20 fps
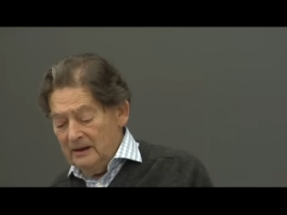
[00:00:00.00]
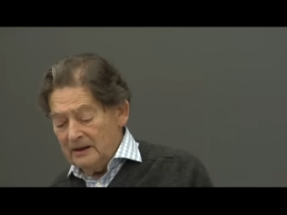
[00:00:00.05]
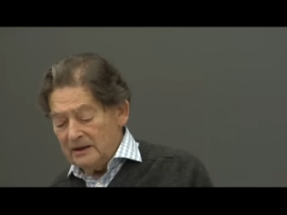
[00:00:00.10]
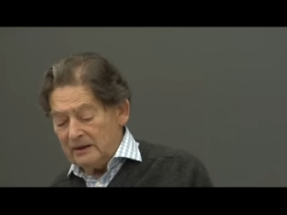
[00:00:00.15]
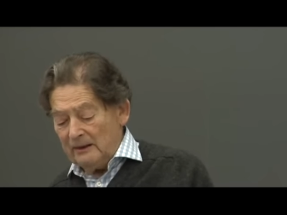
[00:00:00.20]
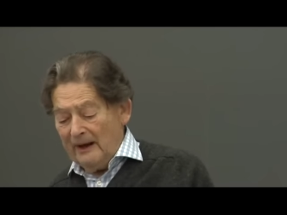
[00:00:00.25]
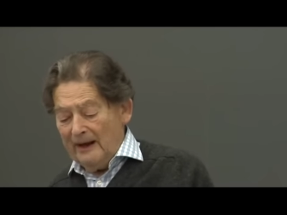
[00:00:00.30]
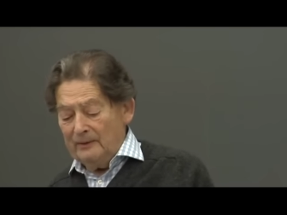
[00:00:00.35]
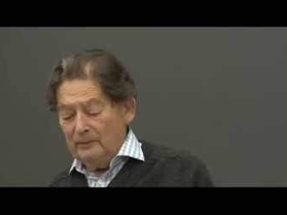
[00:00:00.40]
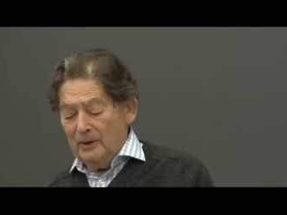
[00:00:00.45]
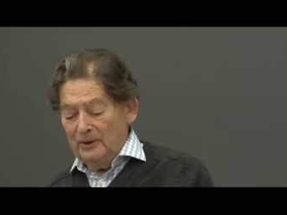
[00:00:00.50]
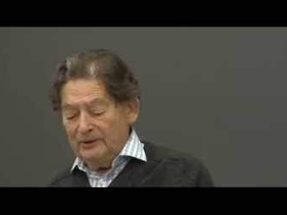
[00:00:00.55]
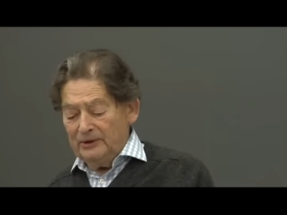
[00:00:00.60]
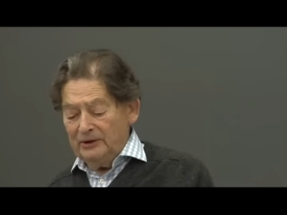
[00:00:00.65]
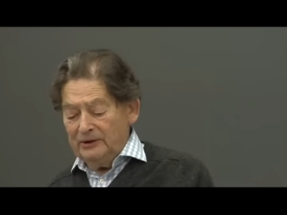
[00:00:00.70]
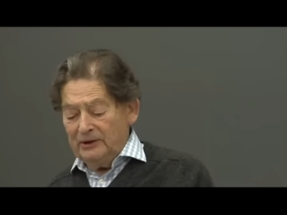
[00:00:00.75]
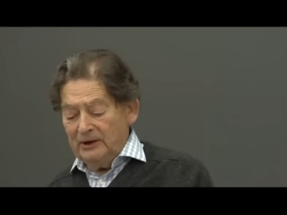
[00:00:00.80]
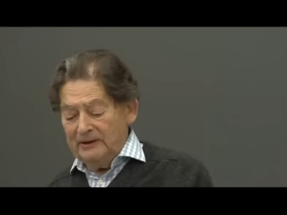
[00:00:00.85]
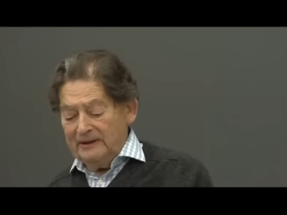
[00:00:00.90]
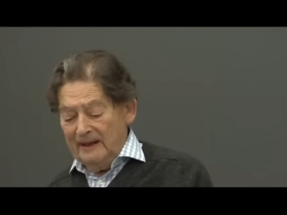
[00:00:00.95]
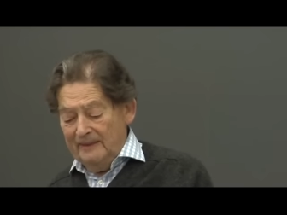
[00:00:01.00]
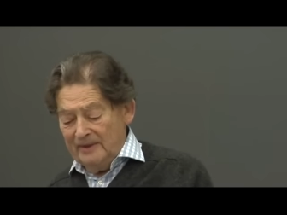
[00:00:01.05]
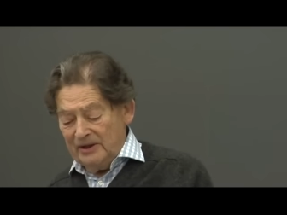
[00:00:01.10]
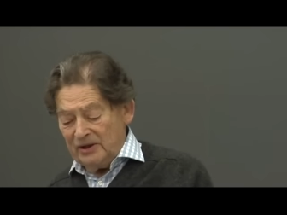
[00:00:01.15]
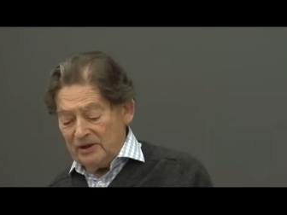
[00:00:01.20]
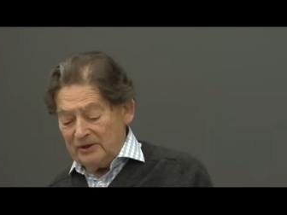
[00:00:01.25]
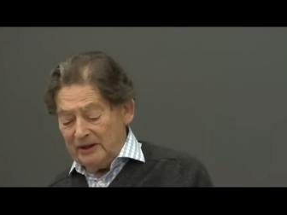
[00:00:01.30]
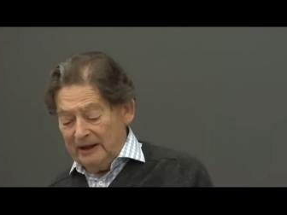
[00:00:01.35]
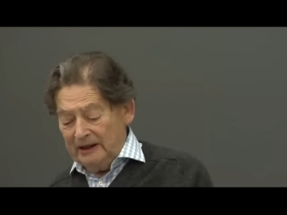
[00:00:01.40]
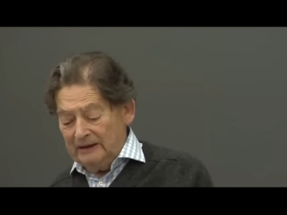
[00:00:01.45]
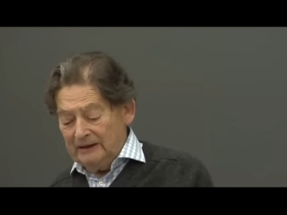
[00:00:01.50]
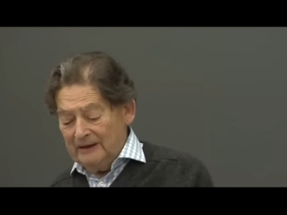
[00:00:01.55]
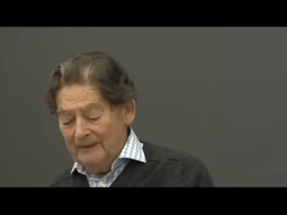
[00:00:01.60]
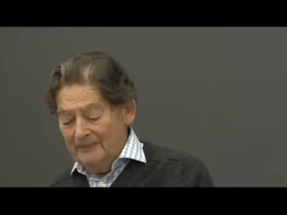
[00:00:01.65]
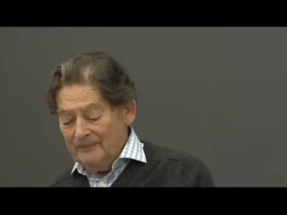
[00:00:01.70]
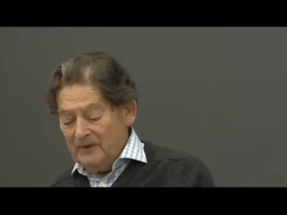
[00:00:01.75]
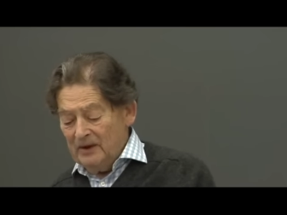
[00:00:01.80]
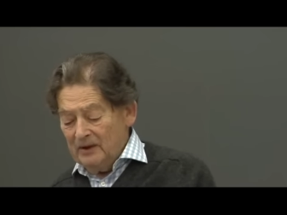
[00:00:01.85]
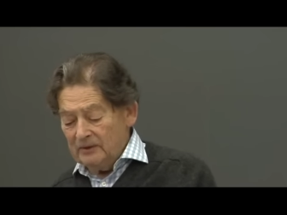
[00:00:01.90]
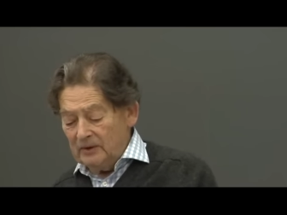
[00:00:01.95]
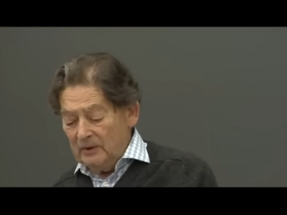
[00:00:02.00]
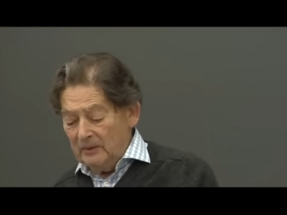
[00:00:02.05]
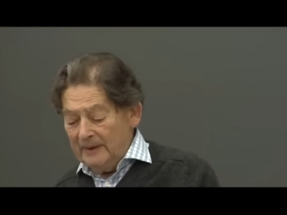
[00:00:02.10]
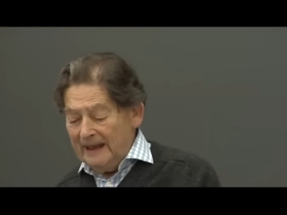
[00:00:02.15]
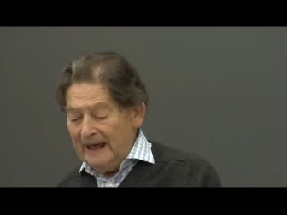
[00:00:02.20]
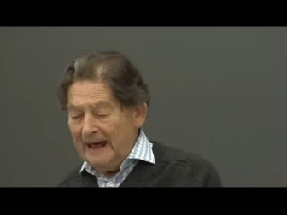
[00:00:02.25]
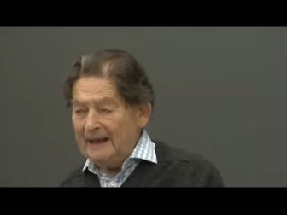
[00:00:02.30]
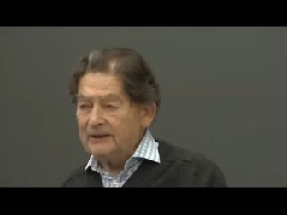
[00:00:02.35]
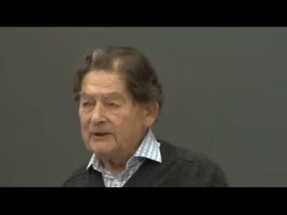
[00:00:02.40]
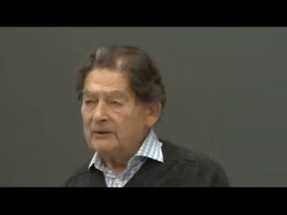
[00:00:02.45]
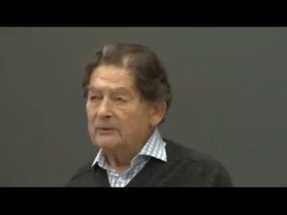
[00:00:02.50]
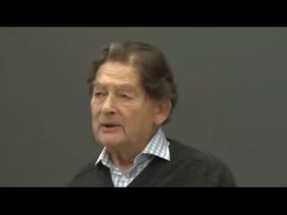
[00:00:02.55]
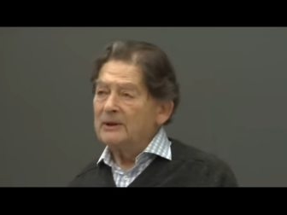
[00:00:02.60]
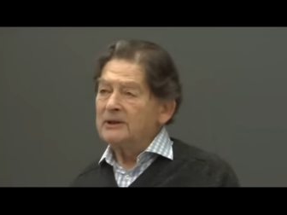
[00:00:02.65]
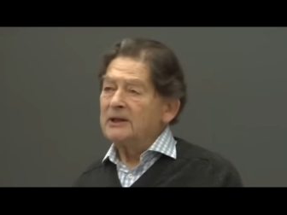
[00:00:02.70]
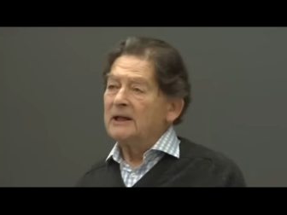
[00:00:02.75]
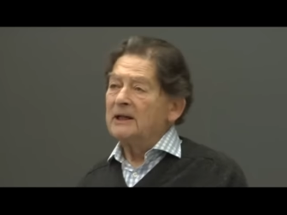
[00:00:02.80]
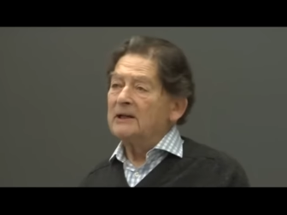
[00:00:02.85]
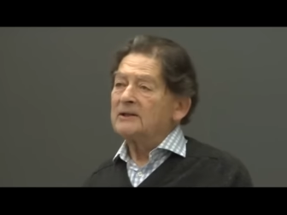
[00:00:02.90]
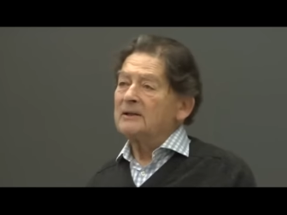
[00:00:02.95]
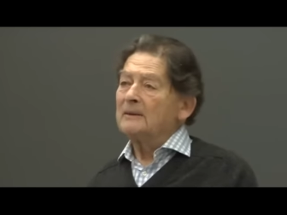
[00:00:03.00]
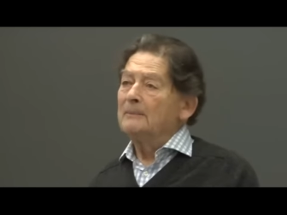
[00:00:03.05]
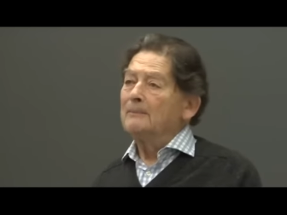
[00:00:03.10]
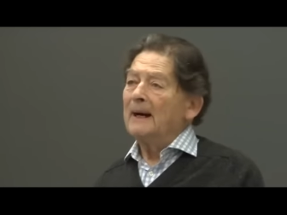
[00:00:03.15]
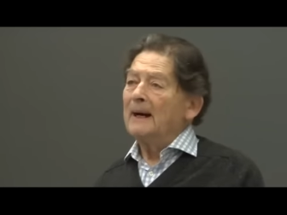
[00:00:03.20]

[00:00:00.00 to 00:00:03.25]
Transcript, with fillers: so I wanted to demonstrate that we had to return to